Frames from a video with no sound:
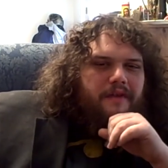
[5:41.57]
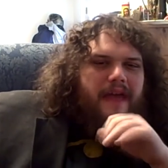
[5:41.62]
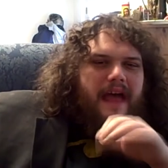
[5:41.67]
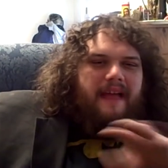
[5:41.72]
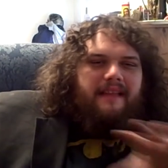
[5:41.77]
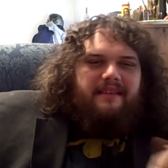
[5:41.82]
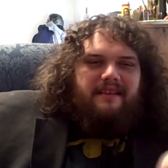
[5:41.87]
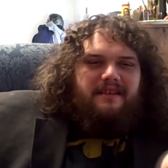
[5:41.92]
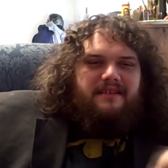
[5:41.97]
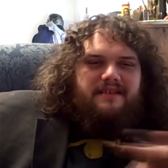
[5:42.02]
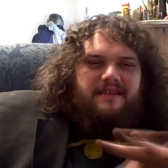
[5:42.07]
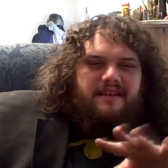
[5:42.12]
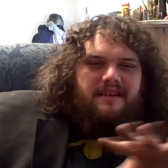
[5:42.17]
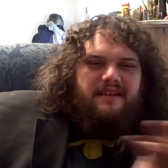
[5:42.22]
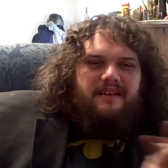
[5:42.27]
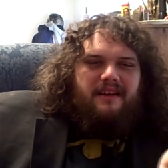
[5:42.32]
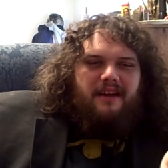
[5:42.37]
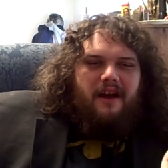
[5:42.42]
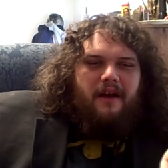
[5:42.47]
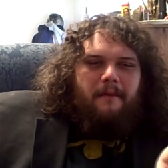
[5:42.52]
that
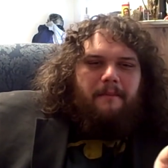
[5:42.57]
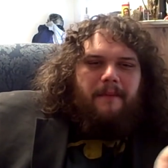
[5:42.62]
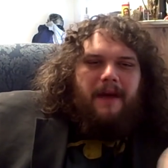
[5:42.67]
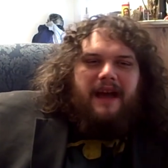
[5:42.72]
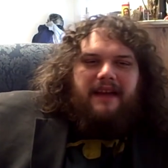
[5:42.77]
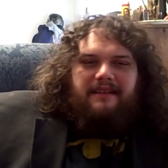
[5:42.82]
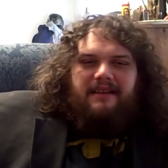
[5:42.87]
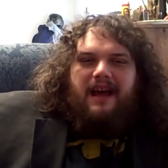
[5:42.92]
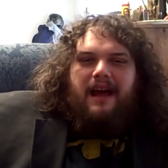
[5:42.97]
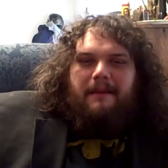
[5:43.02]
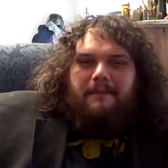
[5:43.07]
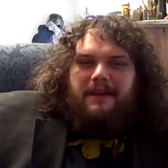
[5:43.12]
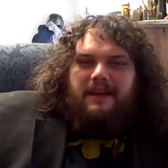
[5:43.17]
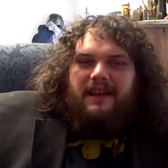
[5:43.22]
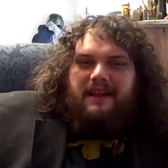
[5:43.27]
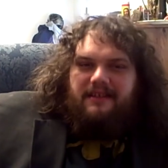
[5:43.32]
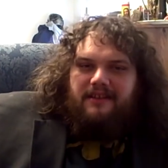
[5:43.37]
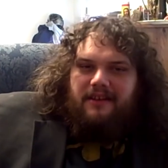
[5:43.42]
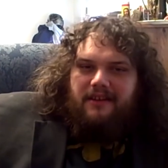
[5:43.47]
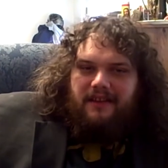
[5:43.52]
doesn't, you know, by the time you
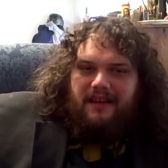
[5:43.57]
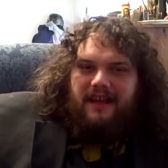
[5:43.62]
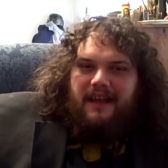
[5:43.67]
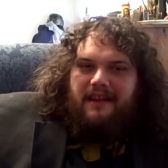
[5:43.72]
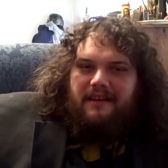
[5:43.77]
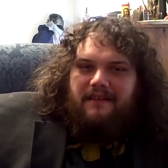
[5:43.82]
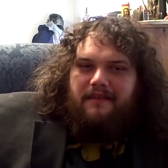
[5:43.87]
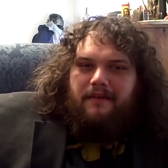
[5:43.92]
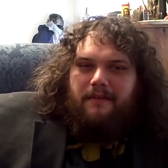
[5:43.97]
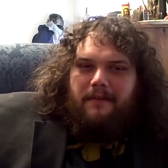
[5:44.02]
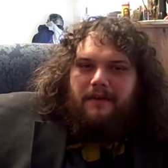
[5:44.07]
get to the end of the